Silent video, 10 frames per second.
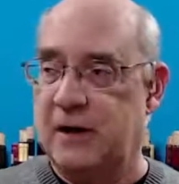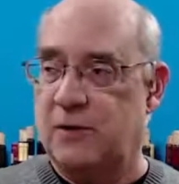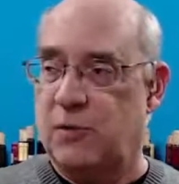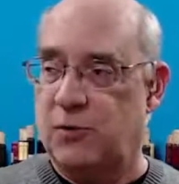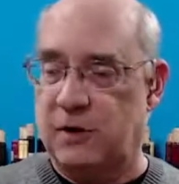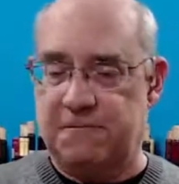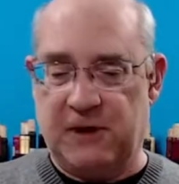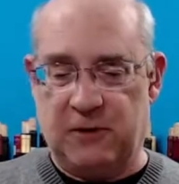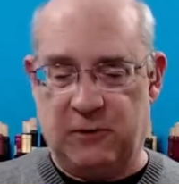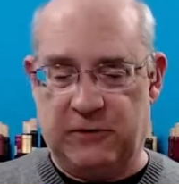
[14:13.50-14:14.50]

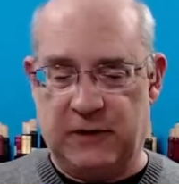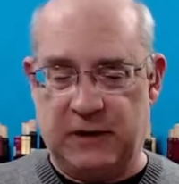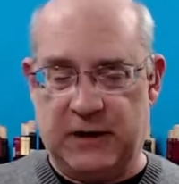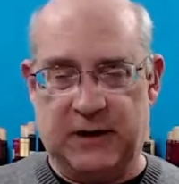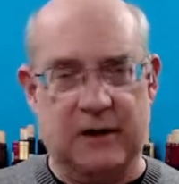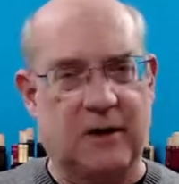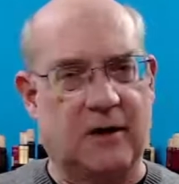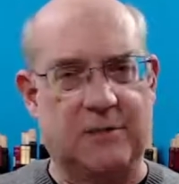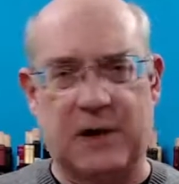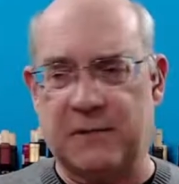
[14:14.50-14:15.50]

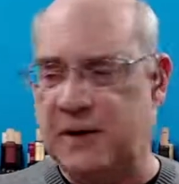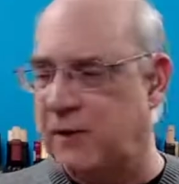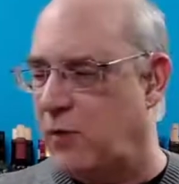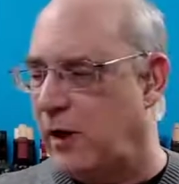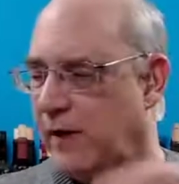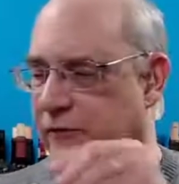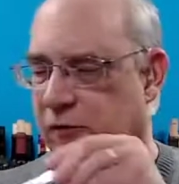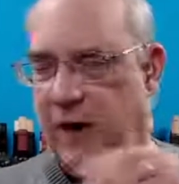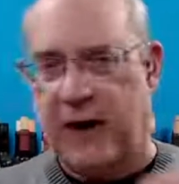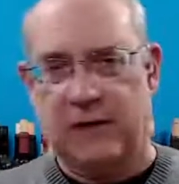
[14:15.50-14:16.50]
I'm getting way off
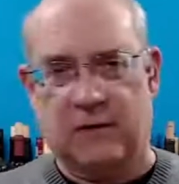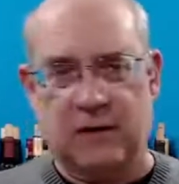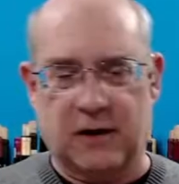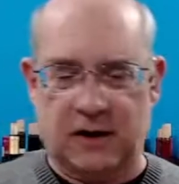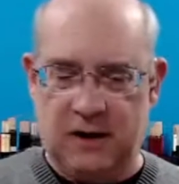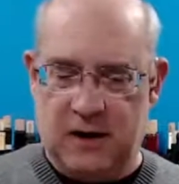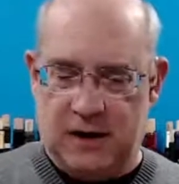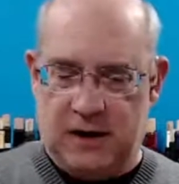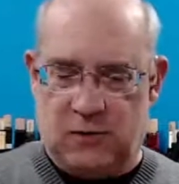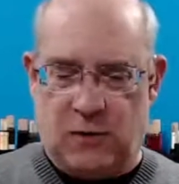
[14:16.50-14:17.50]
track, aren't I?
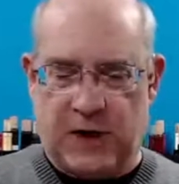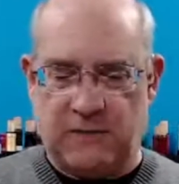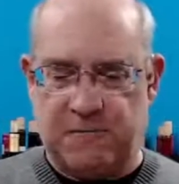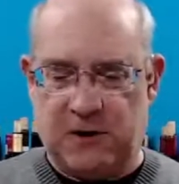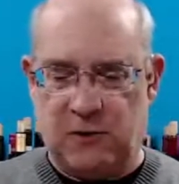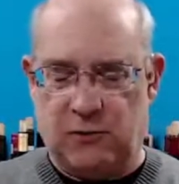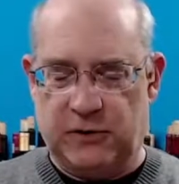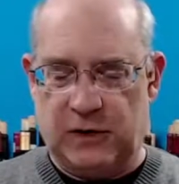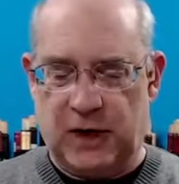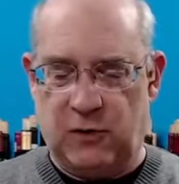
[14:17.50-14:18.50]
What we have to pair it with
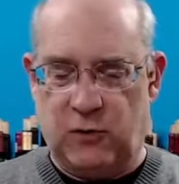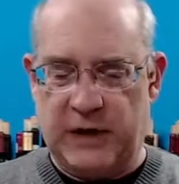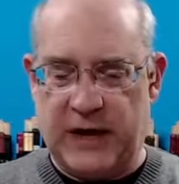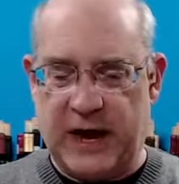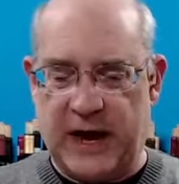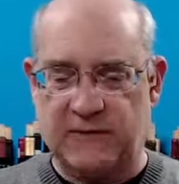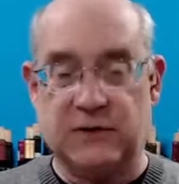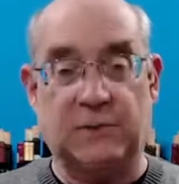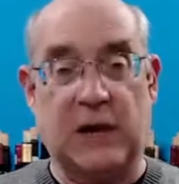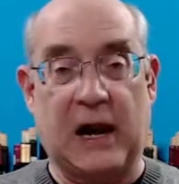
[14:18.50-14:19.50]
tonight, we have
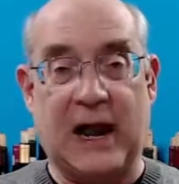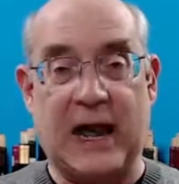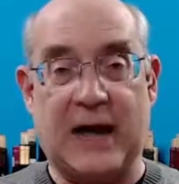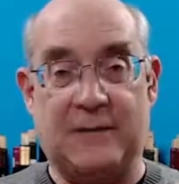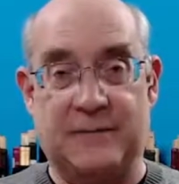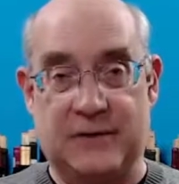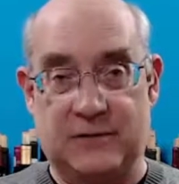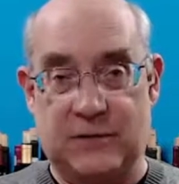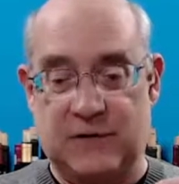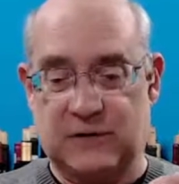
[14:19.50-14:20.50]
some lamb.
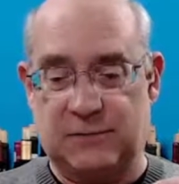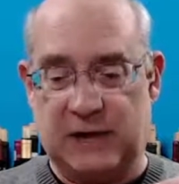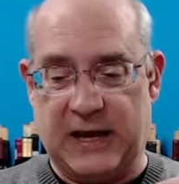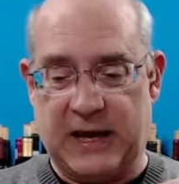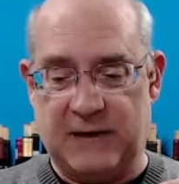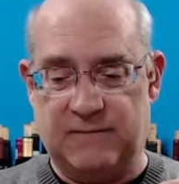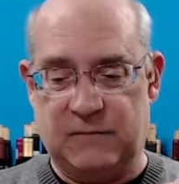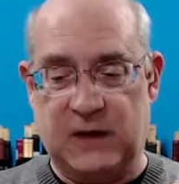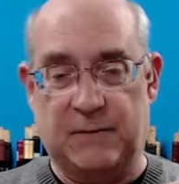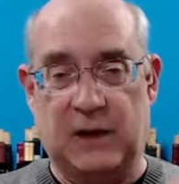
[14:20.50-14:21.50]
We have some lamb
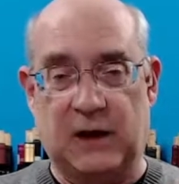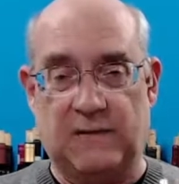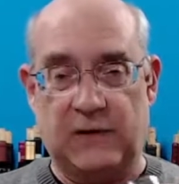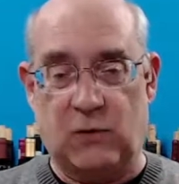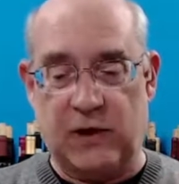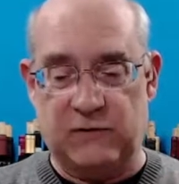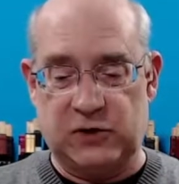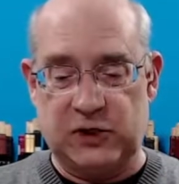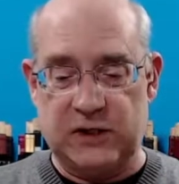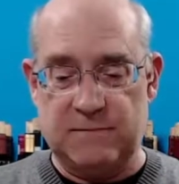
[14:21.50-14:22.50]
that my lovely wife,
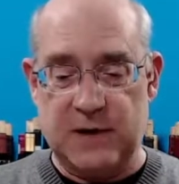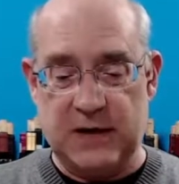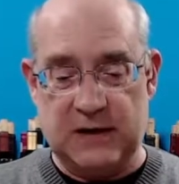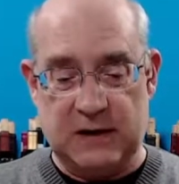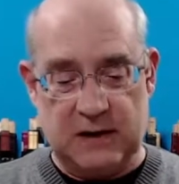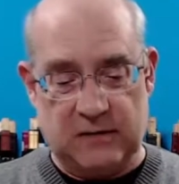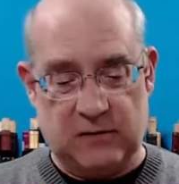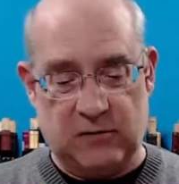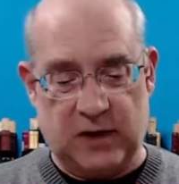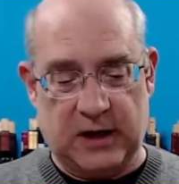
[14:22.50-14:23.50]
Chi, made the
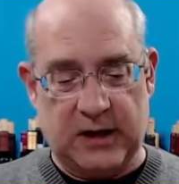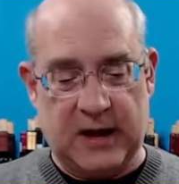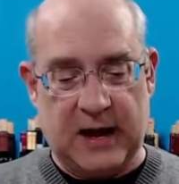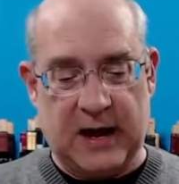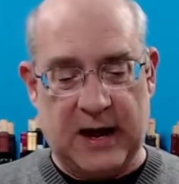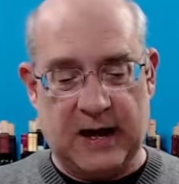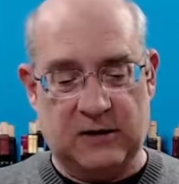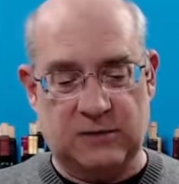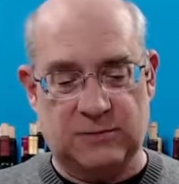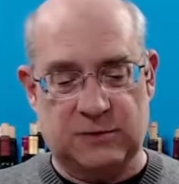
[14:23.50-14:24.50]
other night.
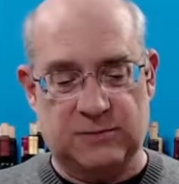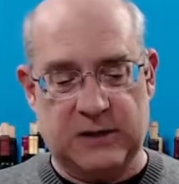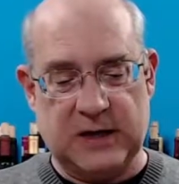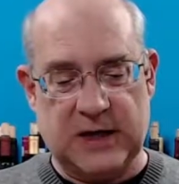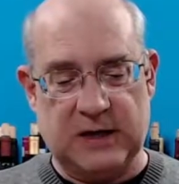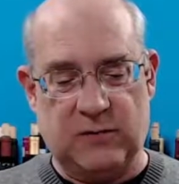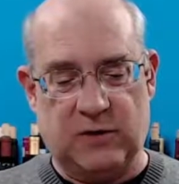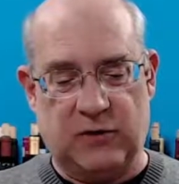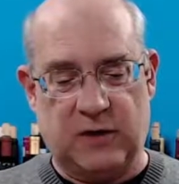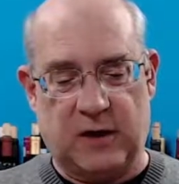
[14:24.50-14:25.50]
And some spaghetti
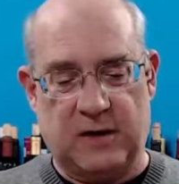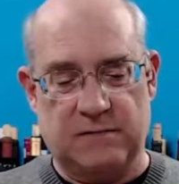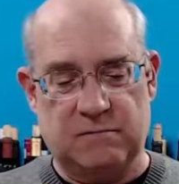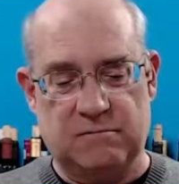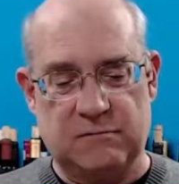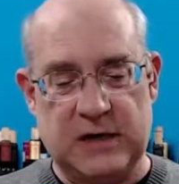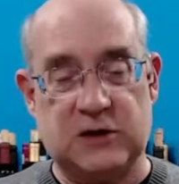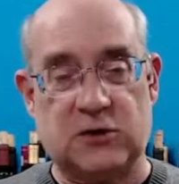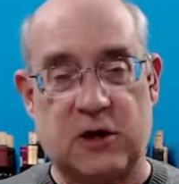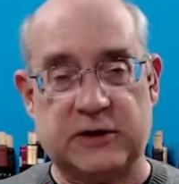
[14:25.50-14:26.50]
with meat
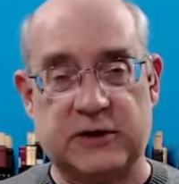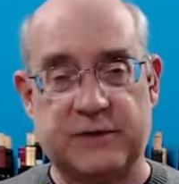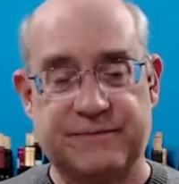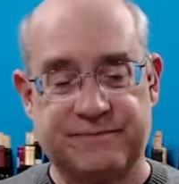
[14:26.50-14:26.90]
sauce.